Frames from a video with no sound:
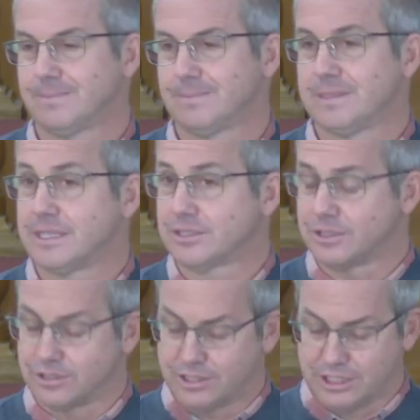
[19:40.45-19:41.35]
There's a
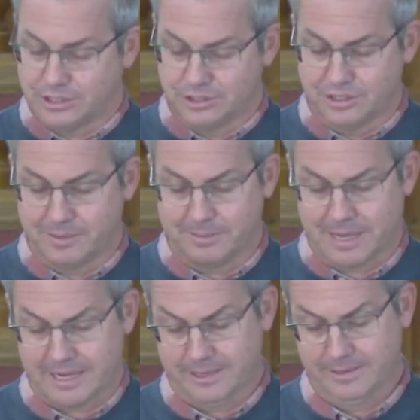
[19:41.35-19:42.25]
decision to be
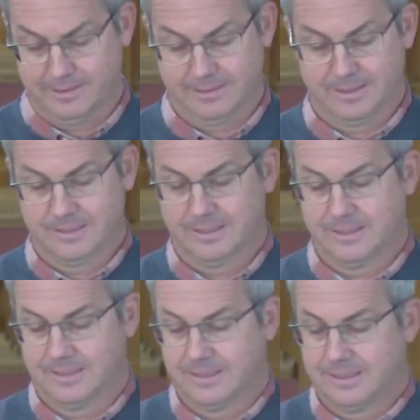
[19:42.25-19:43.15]
made.
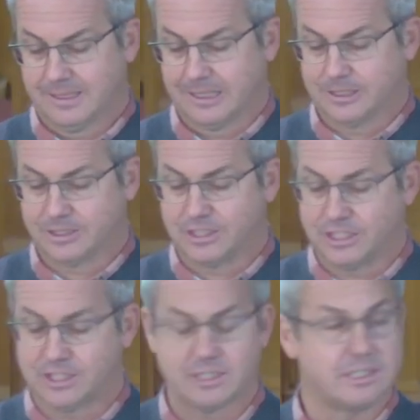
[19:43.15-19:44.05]
A
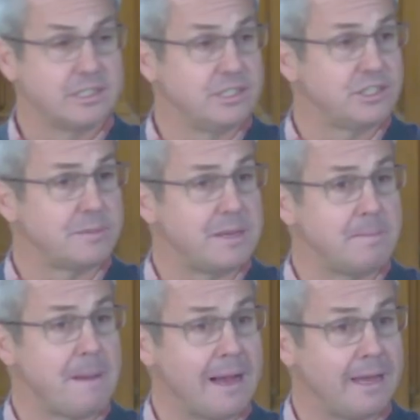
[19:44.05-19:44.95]
decision that needs to be
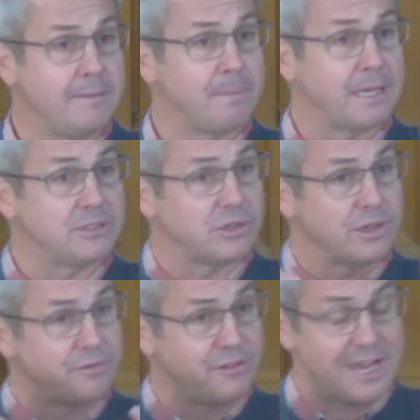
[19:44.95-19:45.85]
made based on
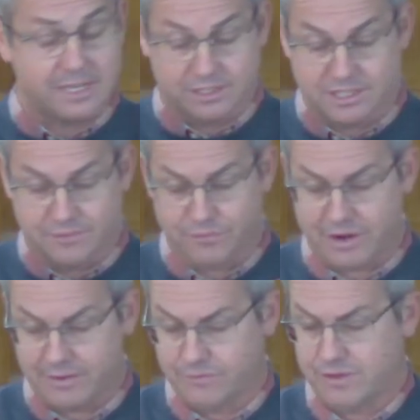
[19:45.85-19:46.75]
the facts in
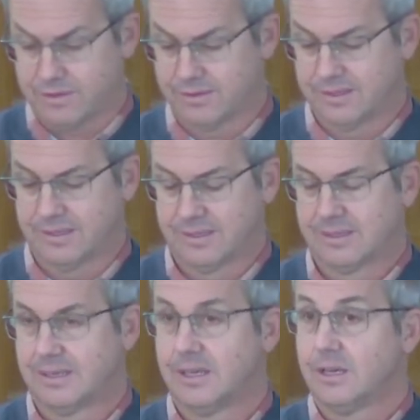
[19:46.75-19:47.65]
front of you.
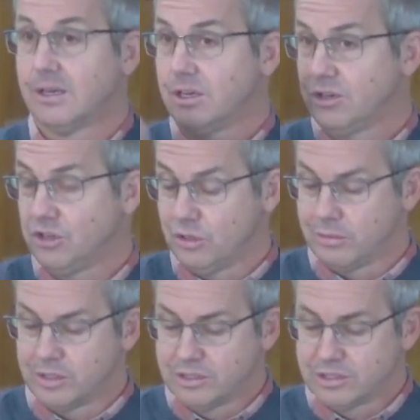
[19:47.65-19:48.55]

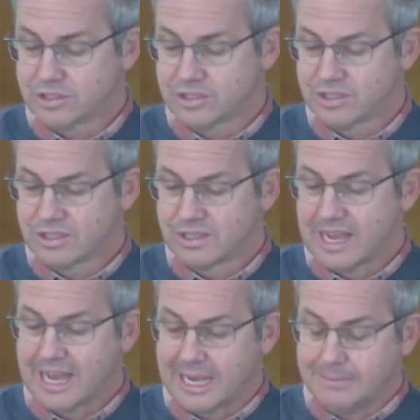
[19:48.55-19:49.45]
Humans
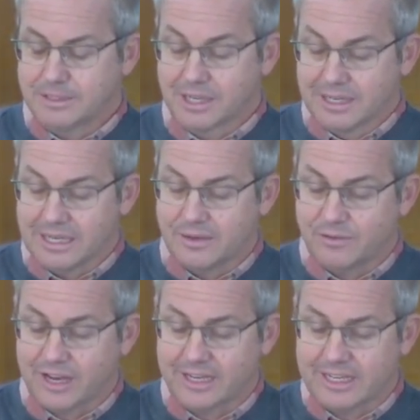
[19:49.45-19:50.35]
aim to live
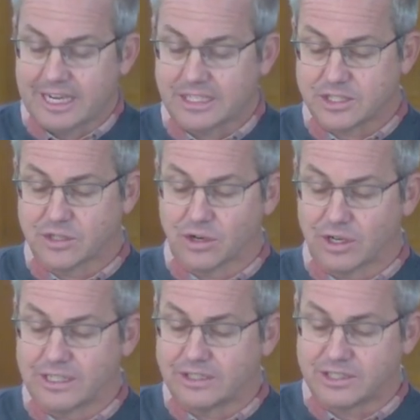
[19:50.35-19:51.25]
against
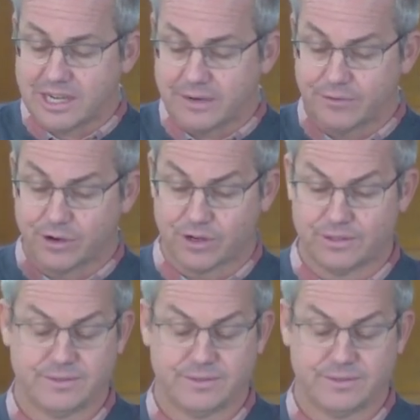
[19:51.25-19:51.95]
God instead of God.